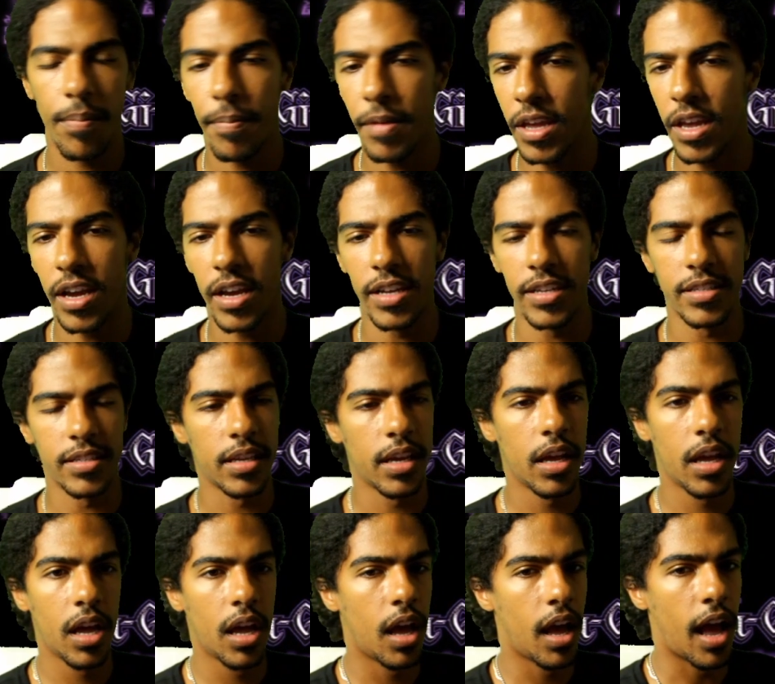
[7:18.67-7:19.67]
because
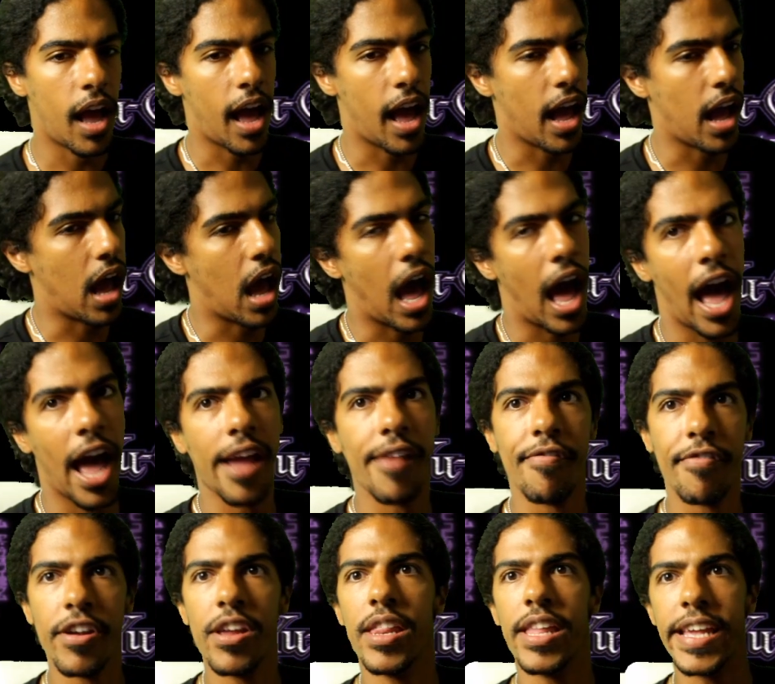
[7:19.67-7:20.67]
I
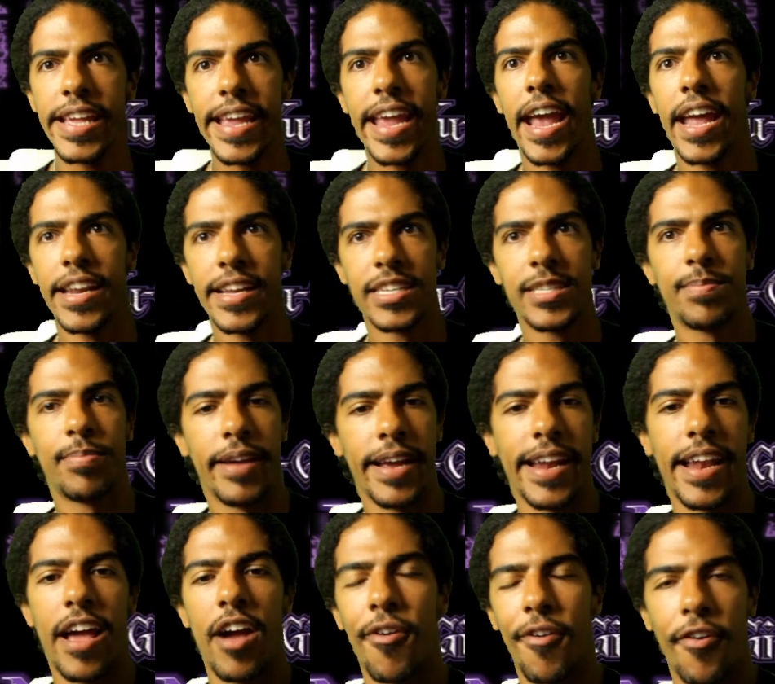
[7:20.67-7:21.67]
really can't
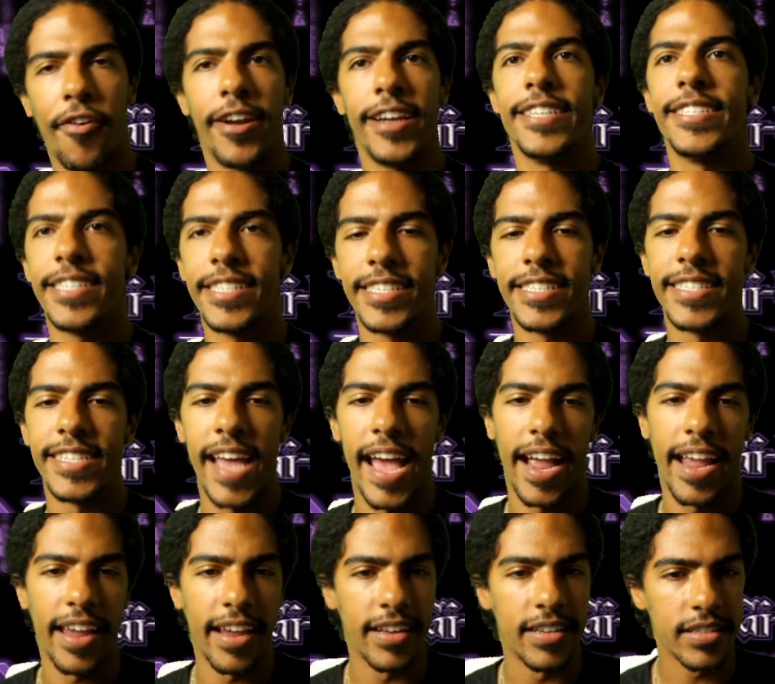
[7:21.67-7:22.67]
explain how crazy this
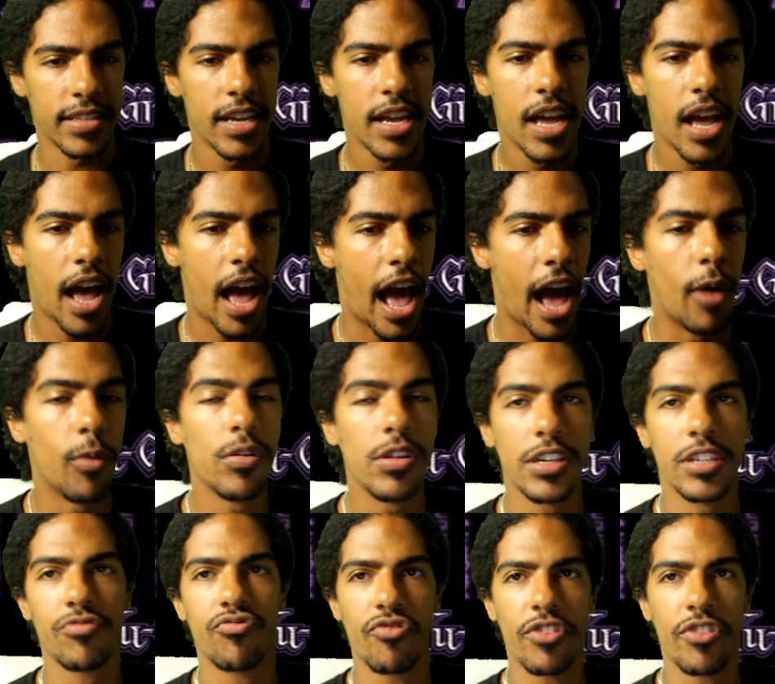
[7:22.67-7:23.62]
deck is. I was just